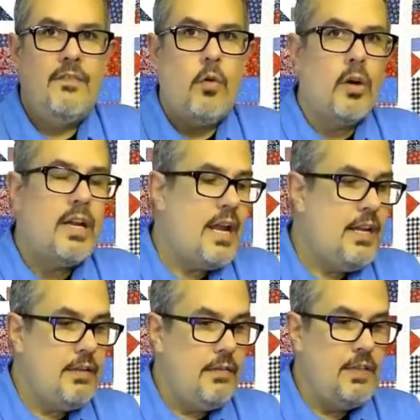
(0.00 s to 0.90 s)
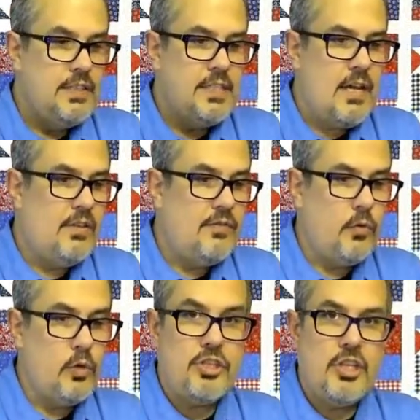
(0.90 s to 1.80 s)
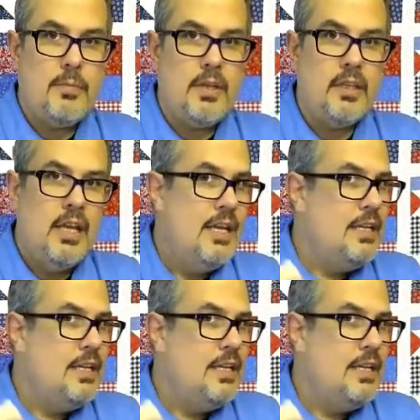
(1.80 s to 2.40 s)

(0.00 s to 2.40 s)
$4.97 for shipping,